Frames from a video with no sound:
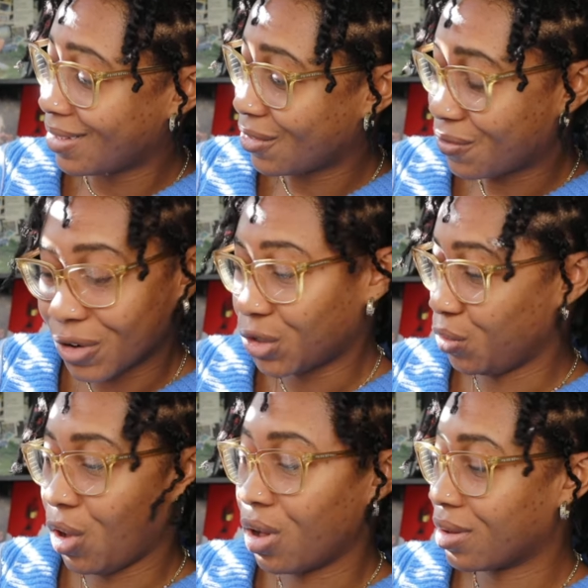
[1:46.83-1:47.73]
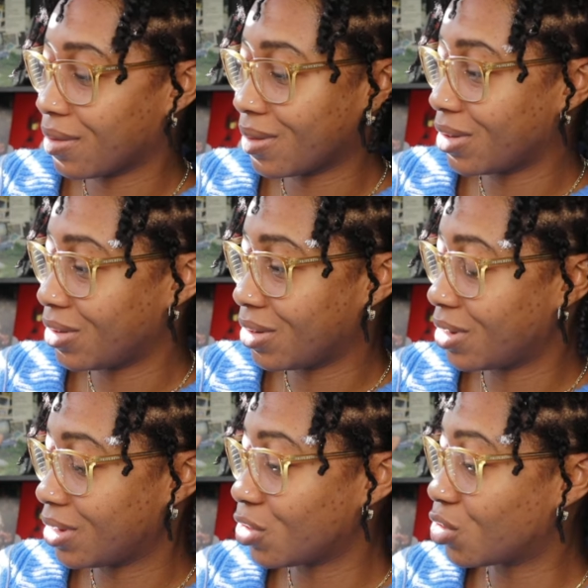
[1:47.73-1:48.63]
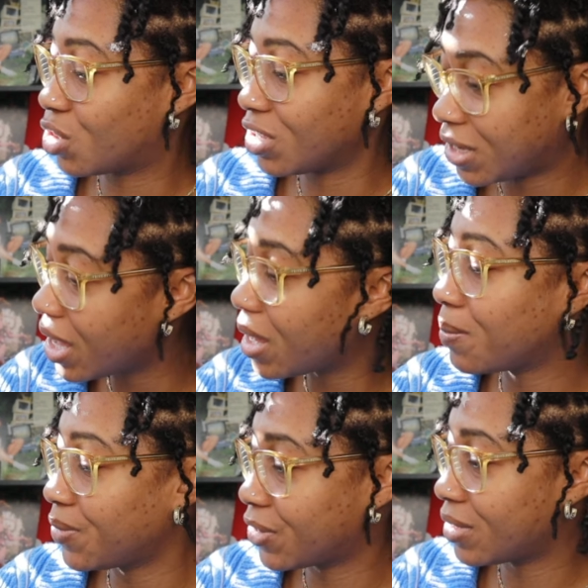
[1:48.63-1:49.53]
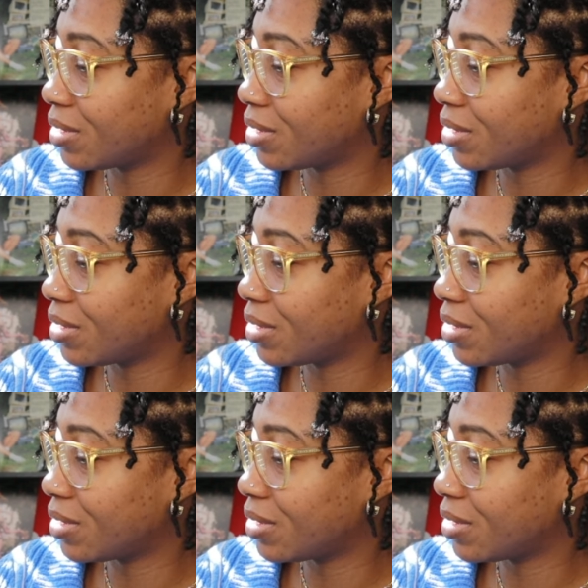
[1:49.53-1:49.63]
First of all, the Timbs,